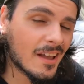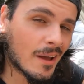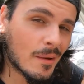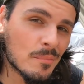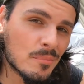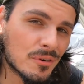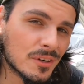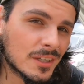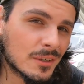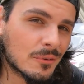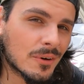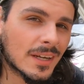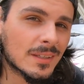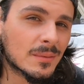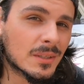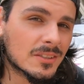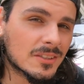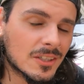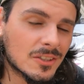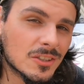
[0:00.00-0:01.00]
I'm pretty
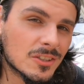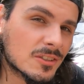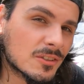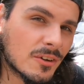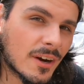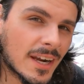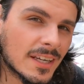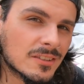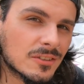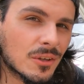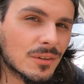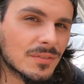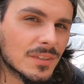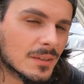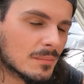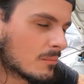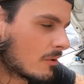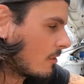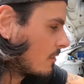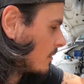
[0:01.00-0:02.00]
wrecked because I just cranked over
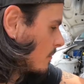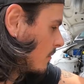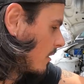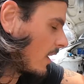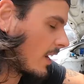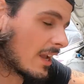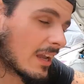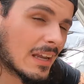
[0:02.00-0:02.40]
the motor by